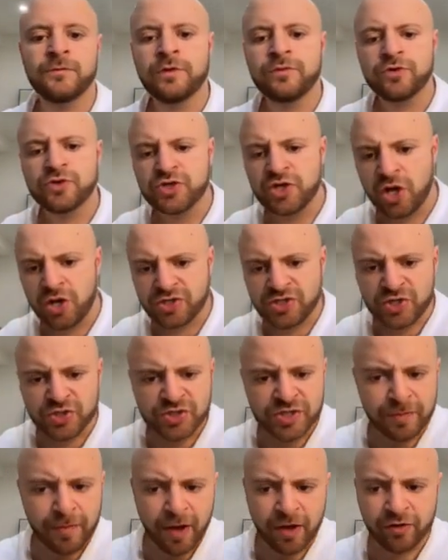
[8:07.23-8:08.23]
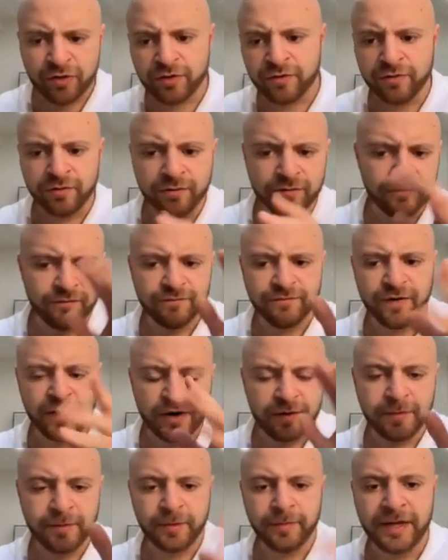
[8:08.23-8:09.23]
There's also some other
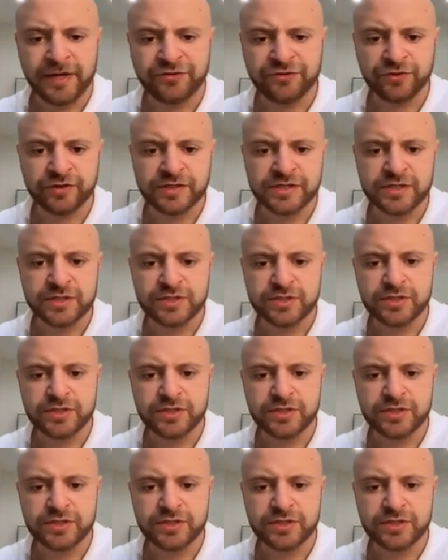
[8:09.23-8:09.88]
variable metrics,